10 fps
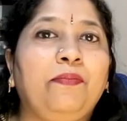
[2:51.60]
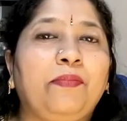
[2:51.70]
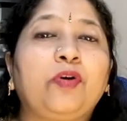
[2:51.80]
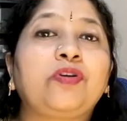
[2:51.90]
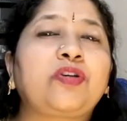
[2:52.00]

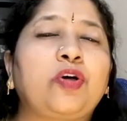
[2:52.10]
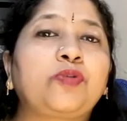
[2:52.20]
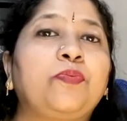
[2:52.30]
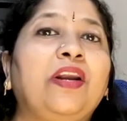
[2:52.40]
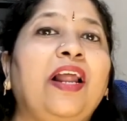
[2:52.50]
because
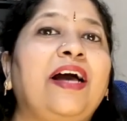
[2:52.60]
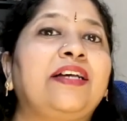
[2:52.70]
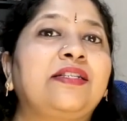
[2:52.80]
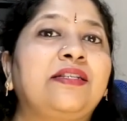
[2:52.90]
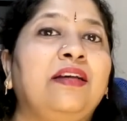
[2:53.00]
hospital
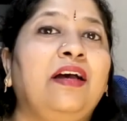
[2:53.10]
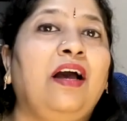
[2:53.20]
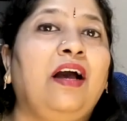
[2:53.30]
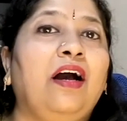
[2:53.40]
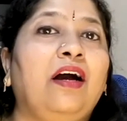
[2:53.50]
has
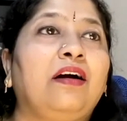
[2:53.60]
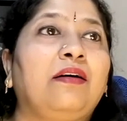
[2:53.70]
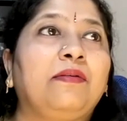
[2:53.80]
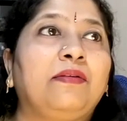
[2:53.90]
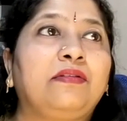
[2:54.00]

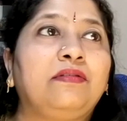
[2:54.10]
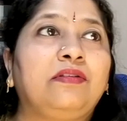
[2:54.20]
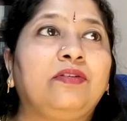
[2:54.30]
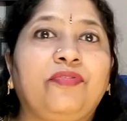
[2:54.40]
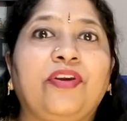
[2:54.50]

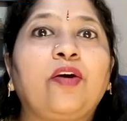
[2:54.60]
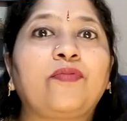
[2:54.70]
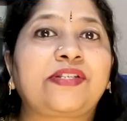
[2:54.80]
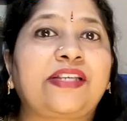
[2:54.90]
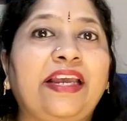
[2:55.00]
the way
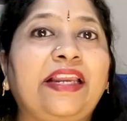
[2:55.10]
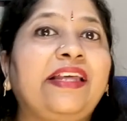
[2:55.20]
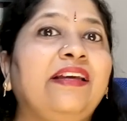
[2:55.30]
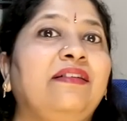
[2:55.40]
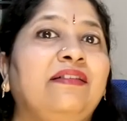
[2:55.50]
of
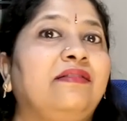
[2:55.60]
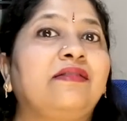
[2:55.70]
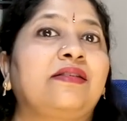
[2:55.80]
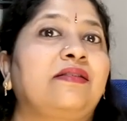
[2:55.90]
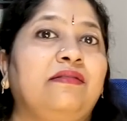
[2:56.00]
scaling
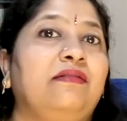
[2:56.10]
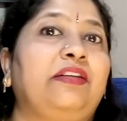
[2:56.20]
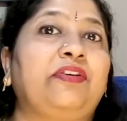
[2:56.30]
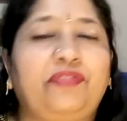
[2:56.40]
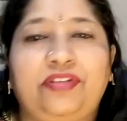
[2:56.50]
is
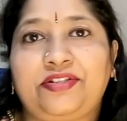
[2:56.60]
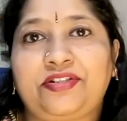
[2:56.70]
different.